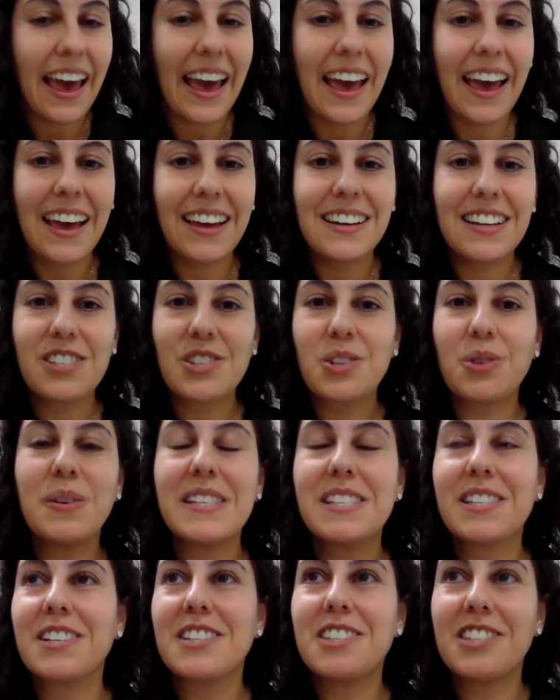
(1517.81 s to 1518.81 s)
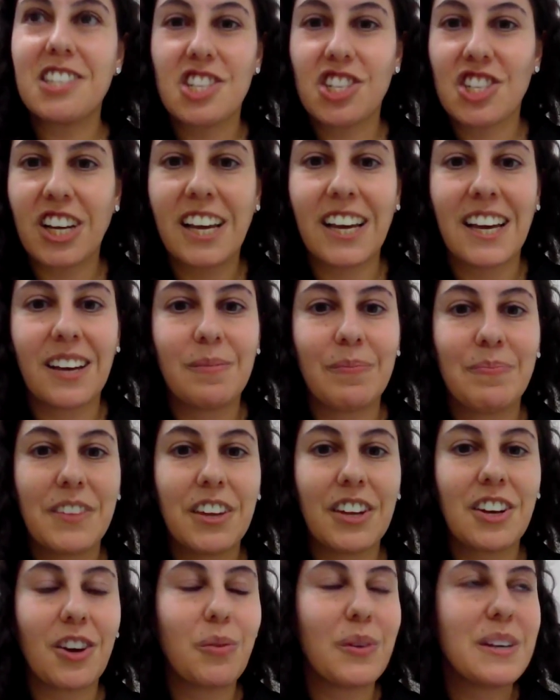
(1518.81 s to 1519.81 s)
And it's always good to share.
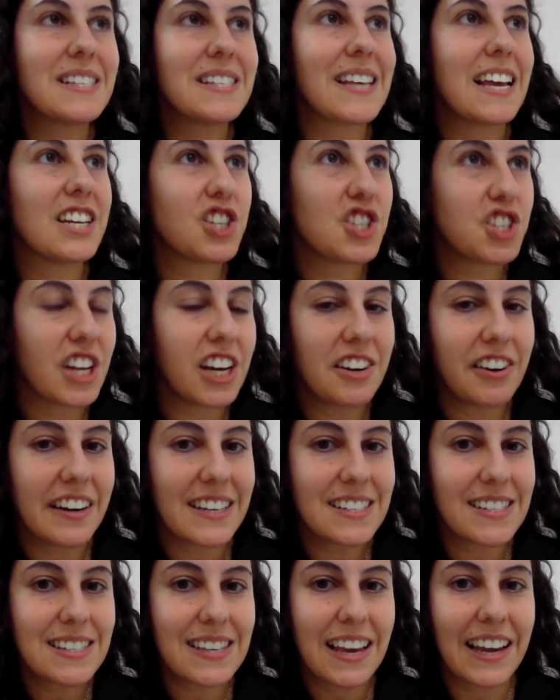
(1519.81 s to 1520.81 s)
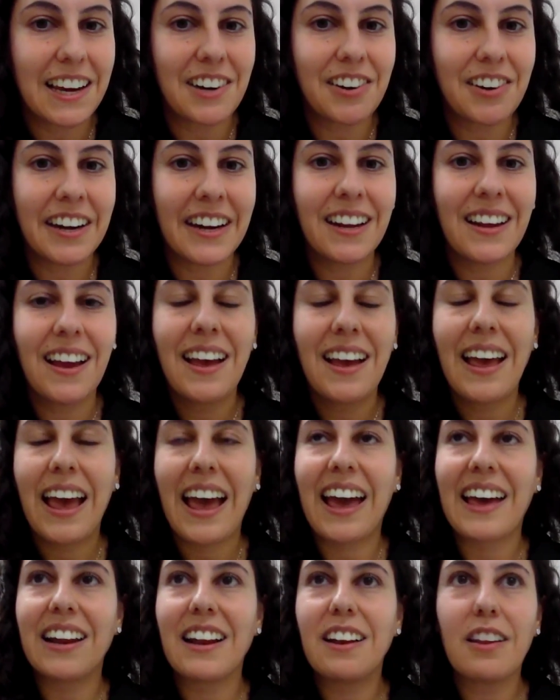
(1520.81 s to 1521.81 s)
You know, we say sharing is caring,
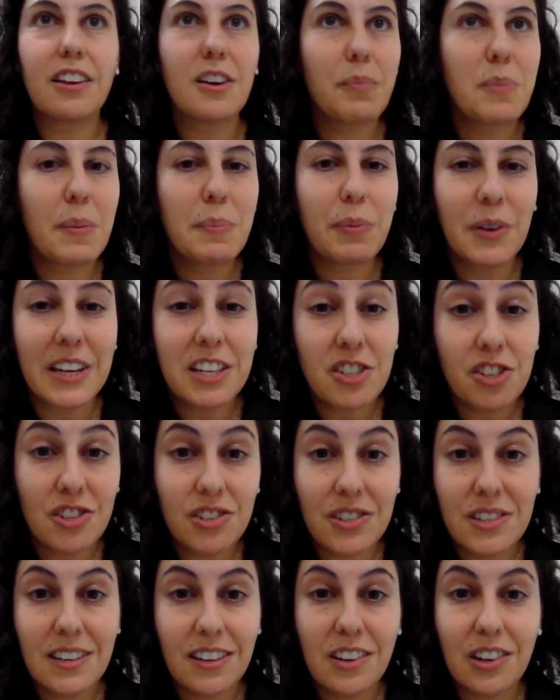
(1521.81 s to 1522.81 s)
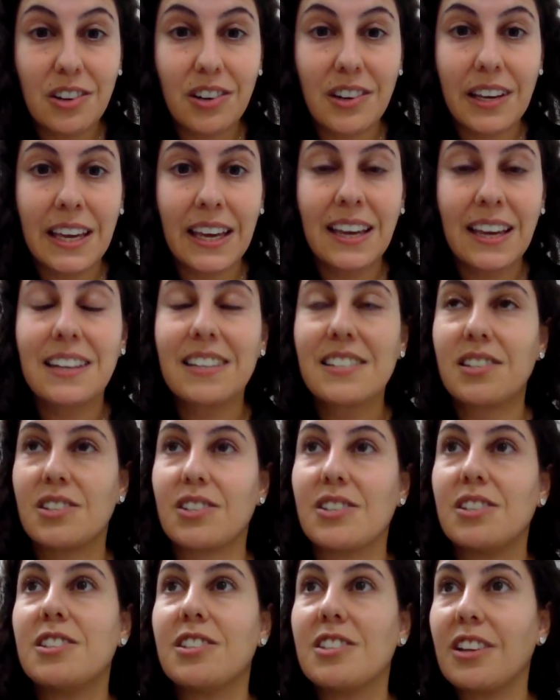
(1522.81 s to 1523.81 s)
and a lot of people are interested in cooking, and
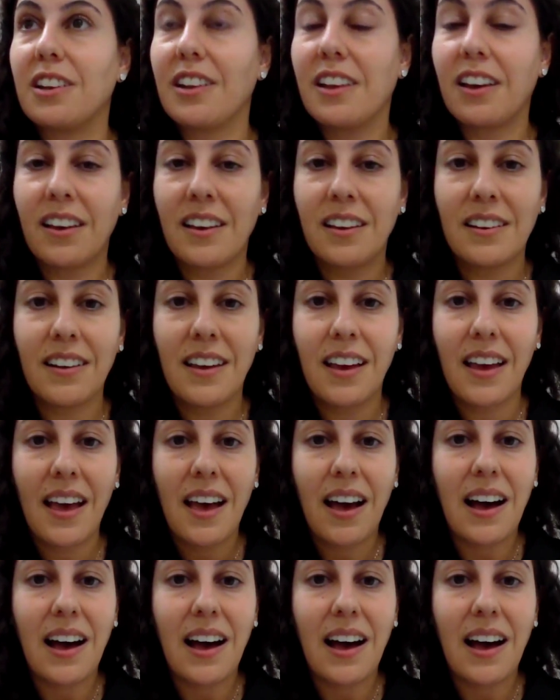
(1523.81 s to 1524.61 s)
it's good to learn.